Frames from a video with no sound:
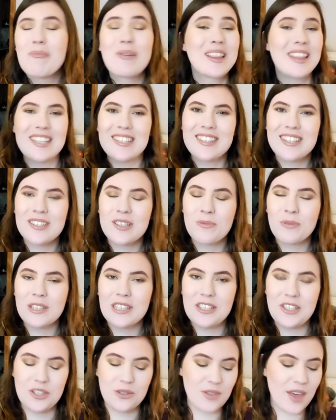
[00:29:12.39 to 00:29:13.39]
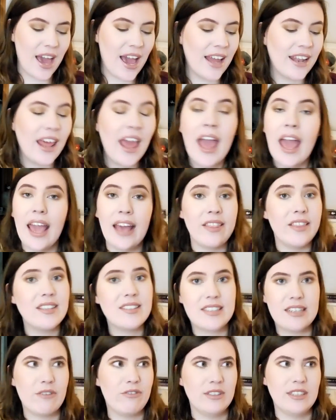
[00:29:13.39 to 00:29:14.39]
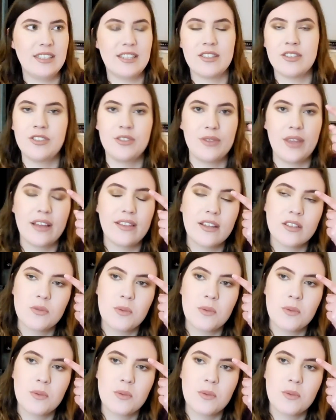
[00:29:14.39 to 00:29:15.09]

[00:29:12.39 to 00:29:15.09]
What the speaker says: but this doesn't really do that, and this definitely doesn't do that.